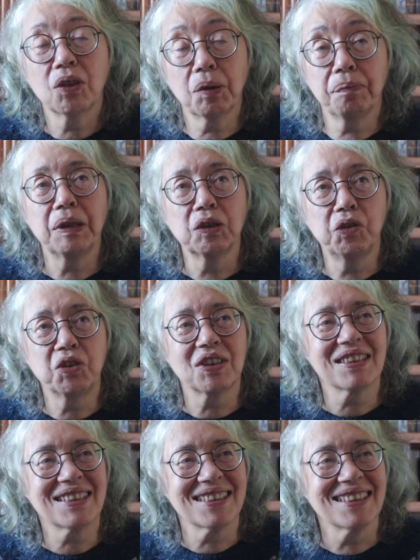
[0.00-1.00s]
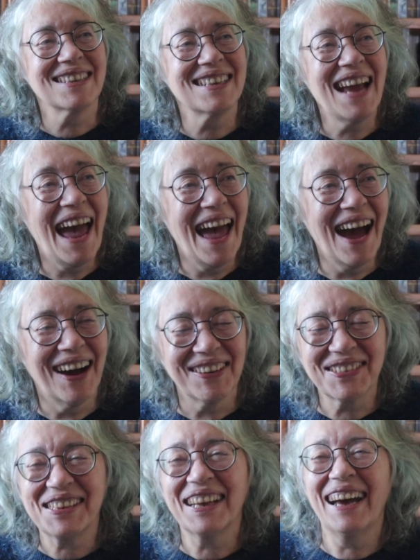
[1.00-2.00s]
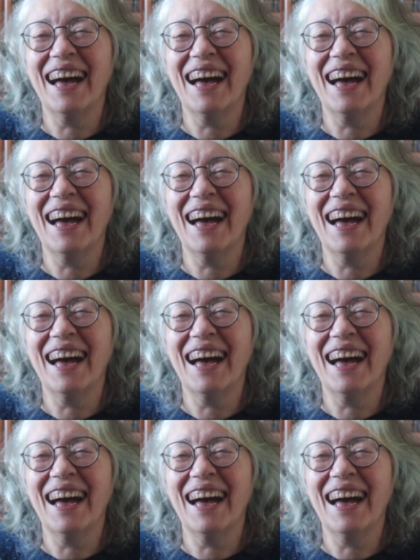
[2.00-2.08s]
The Baluchistan Hound.